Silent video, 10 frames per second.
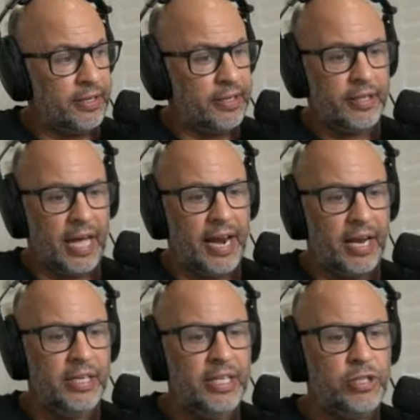that
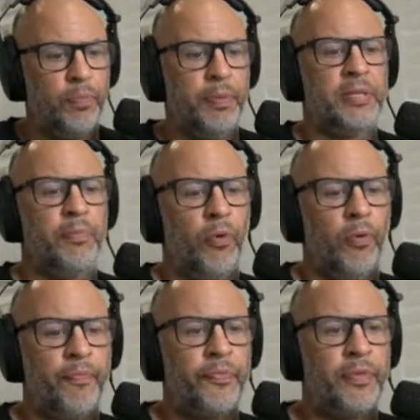a little bit more.
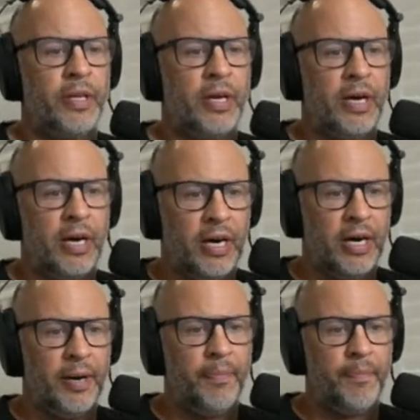
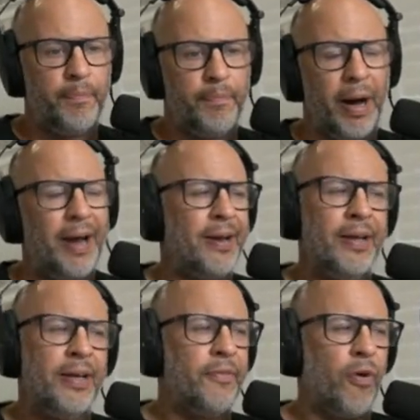But
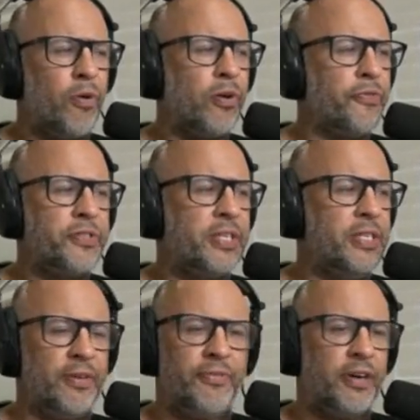
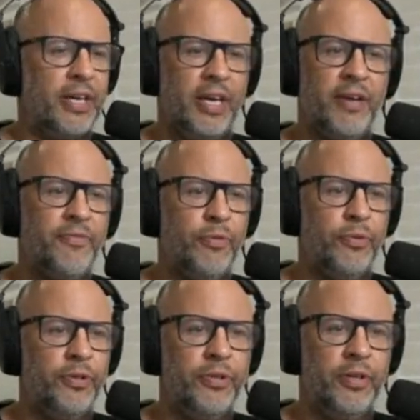Volkanovski's a fucking handful,
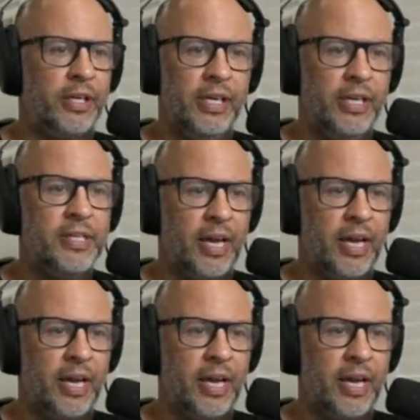dude. Like, he is a